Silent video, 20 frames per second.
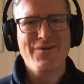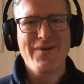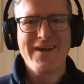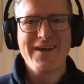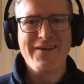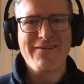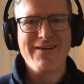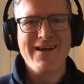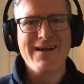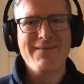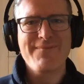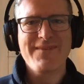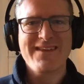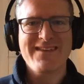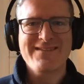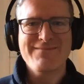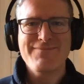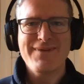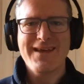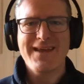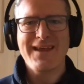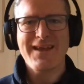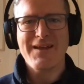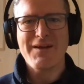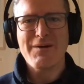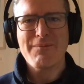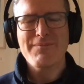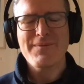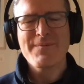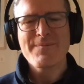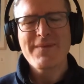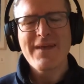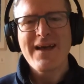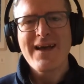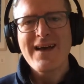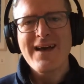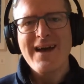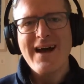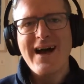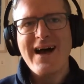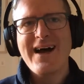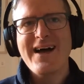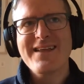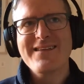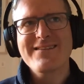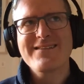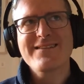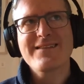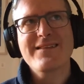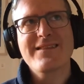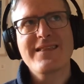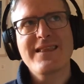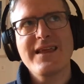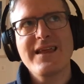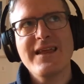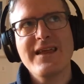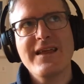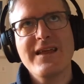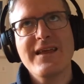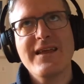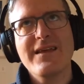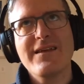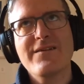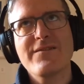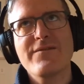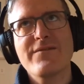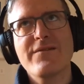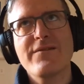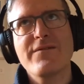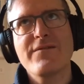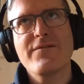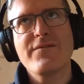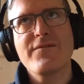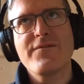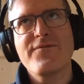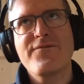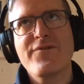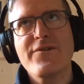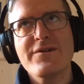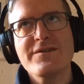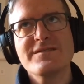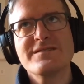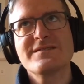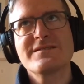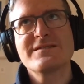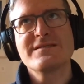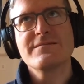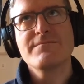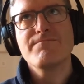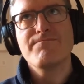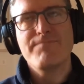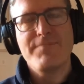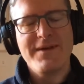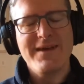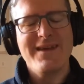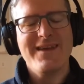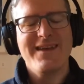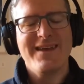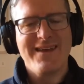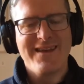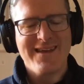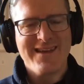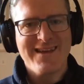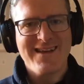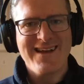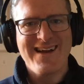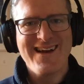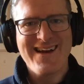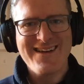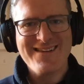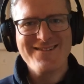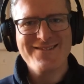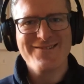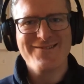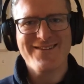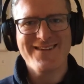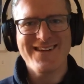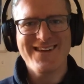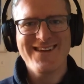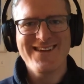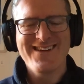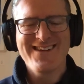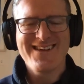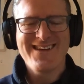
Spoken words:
GaelGram is picking up. And the first big category